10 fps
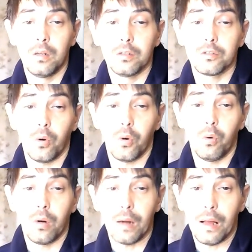
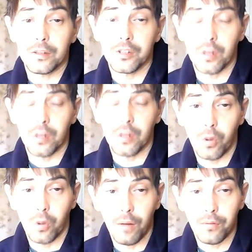So I start my show
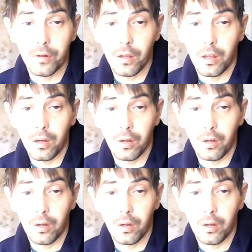off with a little